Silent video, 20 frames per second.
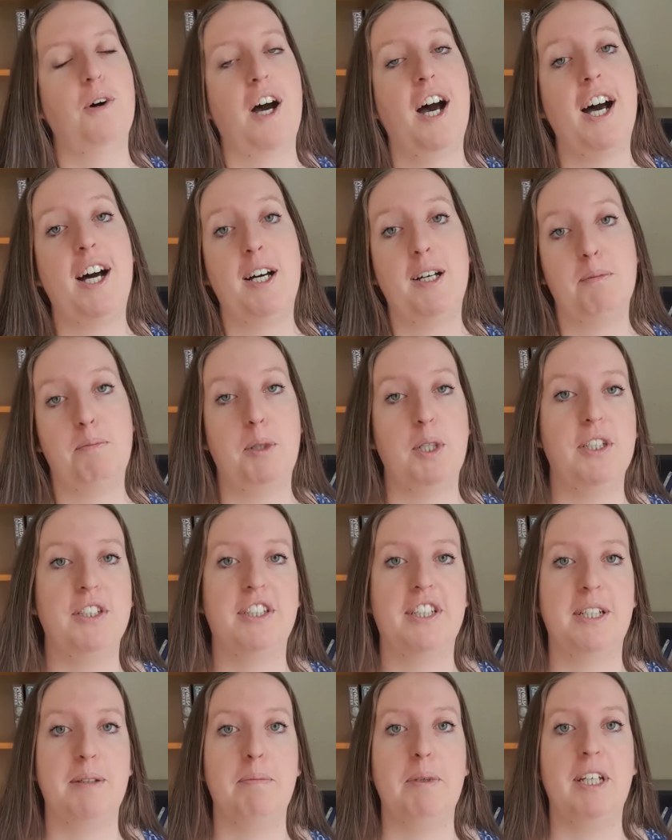I
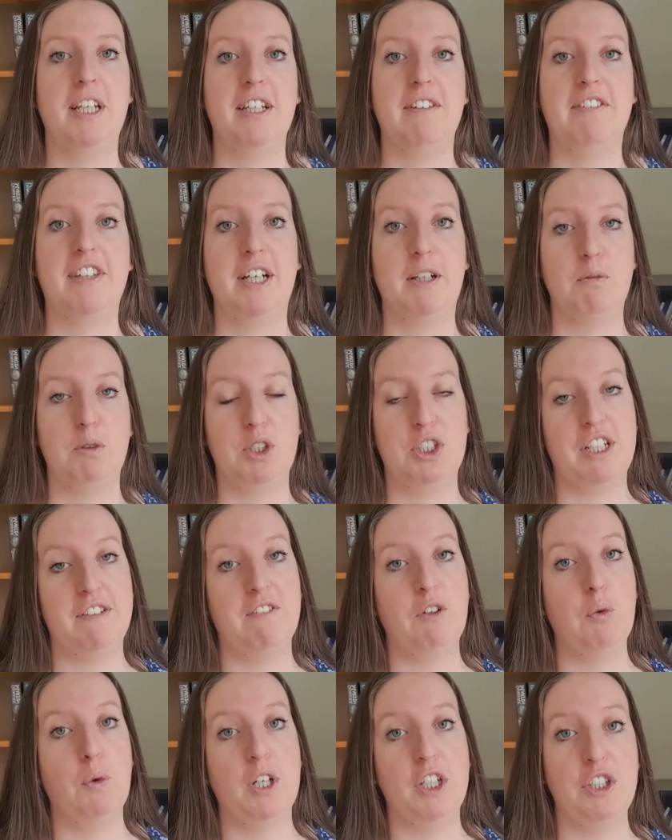personally believe that
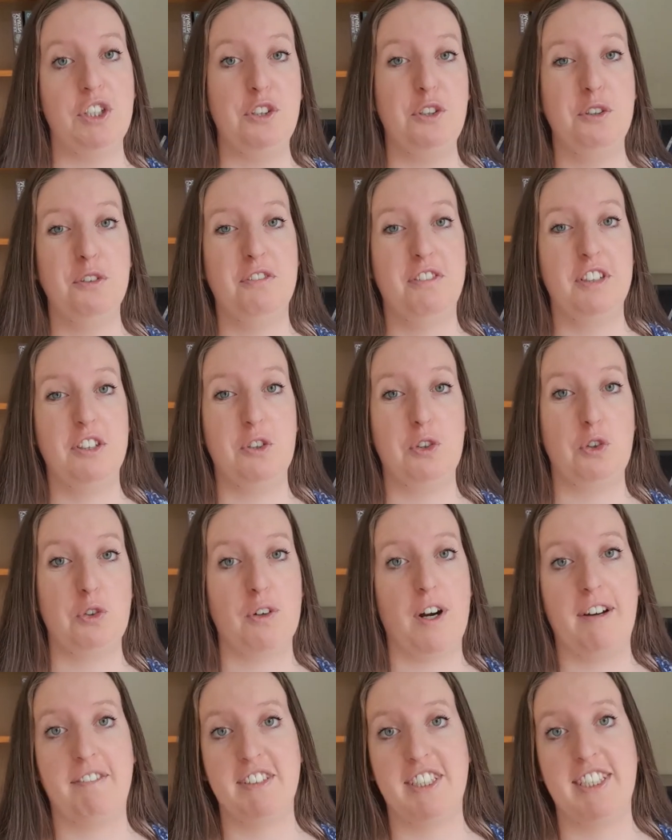whichever one you feel
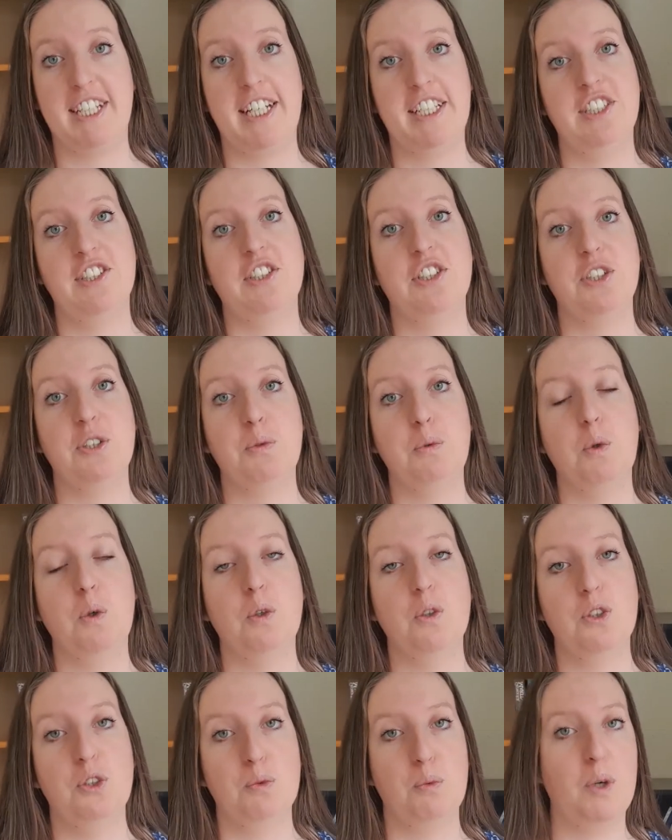gravitated
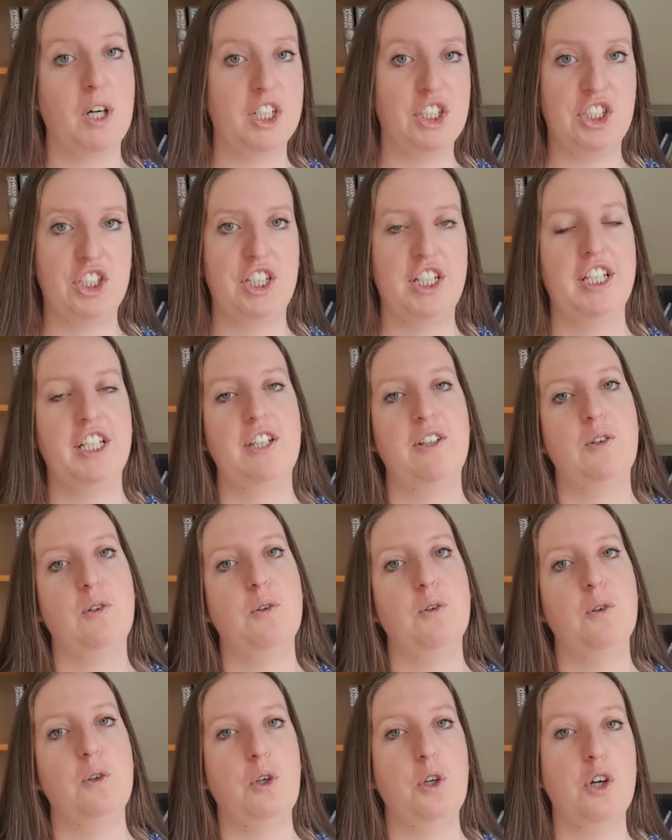towards watching
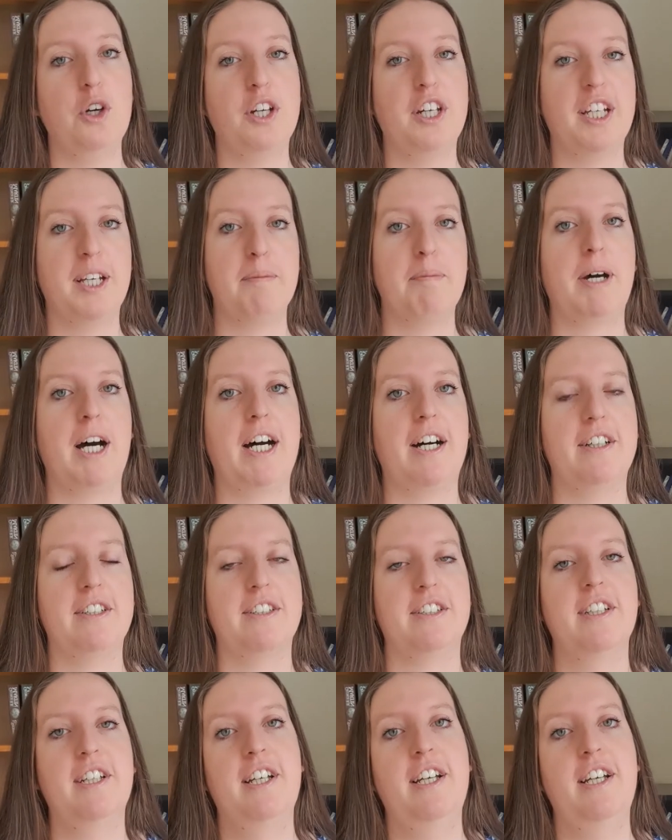or learning about,